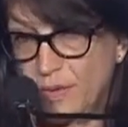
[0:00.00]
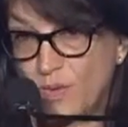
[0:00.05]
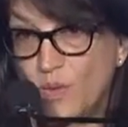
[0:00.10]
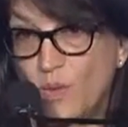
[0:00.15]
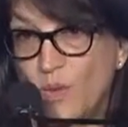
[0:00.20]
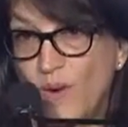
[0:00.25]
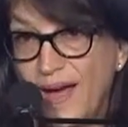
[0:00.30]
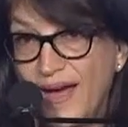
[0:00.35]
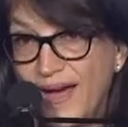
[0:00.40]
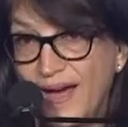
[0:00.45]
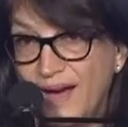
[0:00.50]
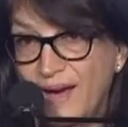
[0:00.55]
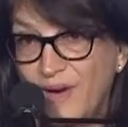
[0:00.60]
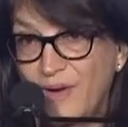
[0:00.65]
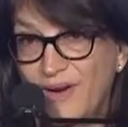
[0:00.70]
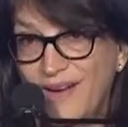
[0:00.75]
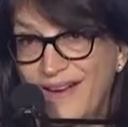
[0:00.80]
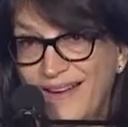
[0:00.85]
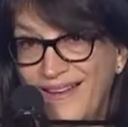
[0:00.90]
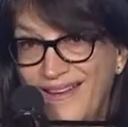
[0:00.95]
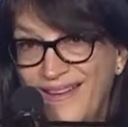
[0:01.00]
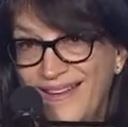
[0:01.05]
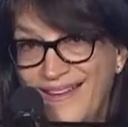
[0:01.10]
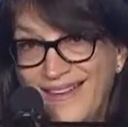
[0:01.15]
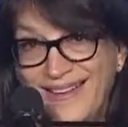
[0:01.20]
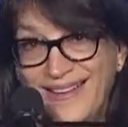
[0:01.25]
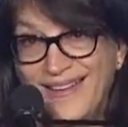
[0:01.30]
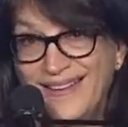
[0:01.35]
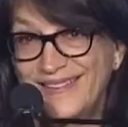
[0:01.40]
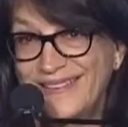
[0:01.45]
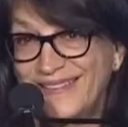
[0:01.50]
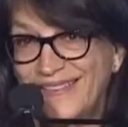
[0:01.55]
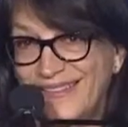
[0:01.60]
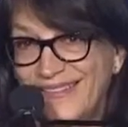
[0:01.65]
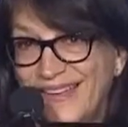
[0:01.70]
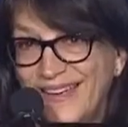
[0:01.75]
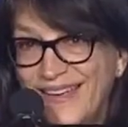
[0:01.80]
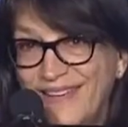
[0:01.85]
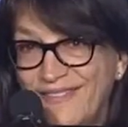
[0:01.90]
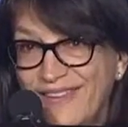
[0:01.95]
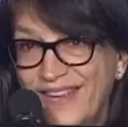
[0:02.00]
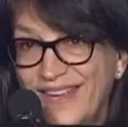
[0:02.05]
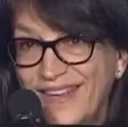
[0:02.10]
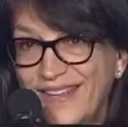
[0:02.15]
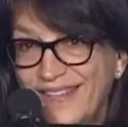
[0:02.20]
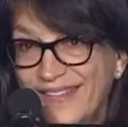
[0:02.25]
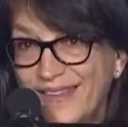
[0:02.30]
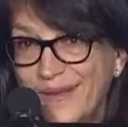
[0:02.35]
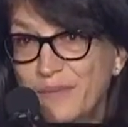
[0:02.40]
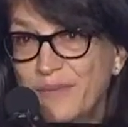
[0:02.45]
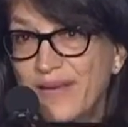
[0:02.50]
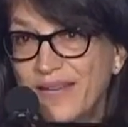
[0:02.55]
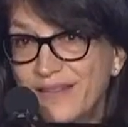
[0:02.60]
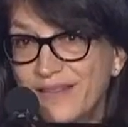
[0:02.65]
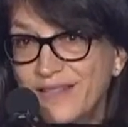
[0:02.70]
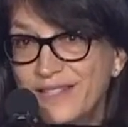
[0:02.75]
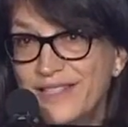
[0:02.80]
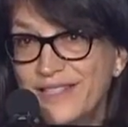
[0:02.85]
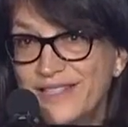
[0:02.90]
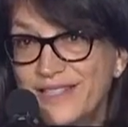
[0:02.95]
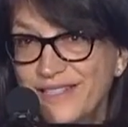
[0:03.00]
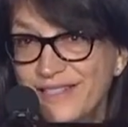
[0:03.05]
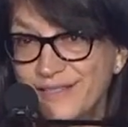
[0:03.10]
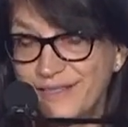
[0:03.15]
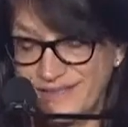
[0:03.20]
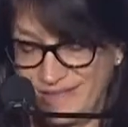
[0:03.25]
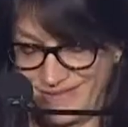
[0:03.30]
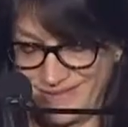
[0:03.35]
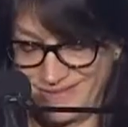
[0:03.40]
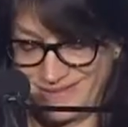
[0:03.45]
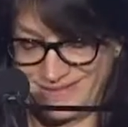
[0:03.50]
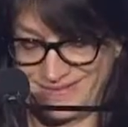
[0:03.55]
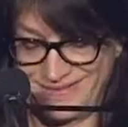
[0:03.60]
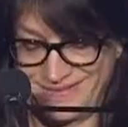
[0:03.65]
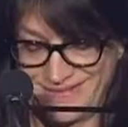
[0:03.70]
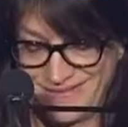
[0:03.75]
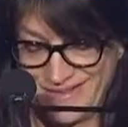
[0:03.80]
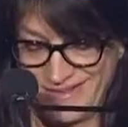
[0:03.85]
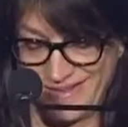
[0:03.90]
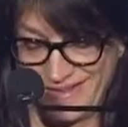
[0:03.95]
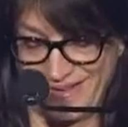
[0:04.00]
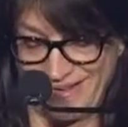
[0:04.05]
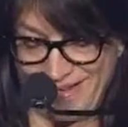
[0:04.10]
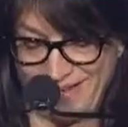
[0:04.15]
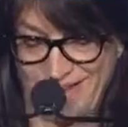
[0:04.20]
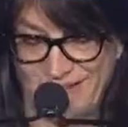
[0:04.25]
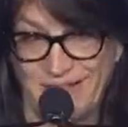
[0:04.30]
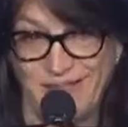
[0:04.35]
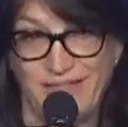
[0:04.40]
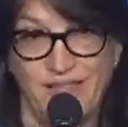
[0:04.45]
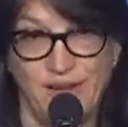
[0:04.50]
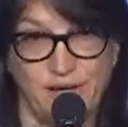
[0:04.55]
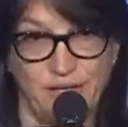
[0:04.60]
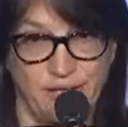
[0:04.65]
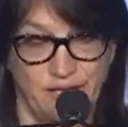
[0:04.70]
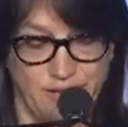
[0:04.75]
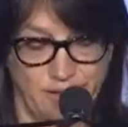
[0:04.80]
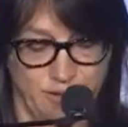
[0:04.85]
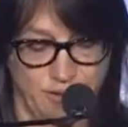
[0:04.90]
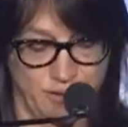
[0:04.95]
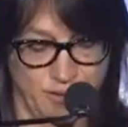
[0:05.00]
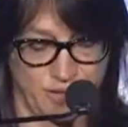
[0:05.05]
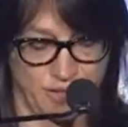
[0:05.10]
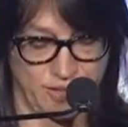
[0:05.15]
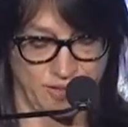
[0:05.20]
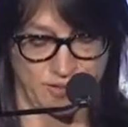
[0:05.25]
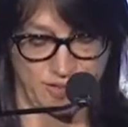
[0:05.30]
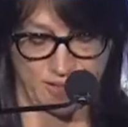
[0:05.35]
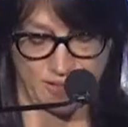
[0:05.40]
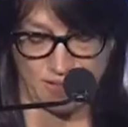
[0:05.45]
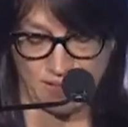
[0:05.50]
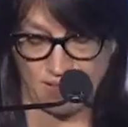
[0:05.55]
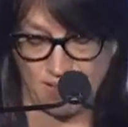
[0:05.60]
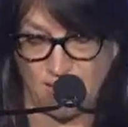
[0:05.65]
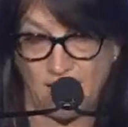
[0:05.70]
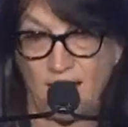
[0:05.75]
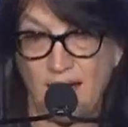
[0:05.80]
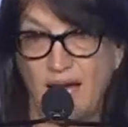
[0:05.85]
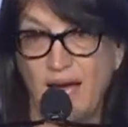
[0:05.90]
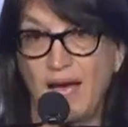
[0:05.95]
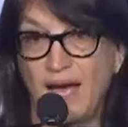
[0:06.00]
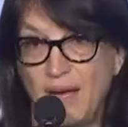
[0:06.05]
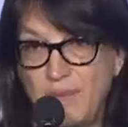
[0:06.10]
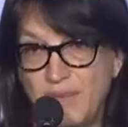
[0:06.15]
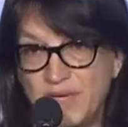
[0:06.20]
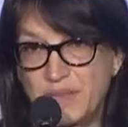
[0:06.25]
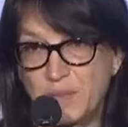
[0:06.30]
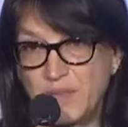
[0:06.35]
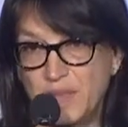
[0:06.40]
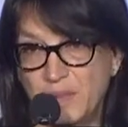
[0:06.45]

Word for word: Wow, didn't I have anything better to do? Their conclusion, I must be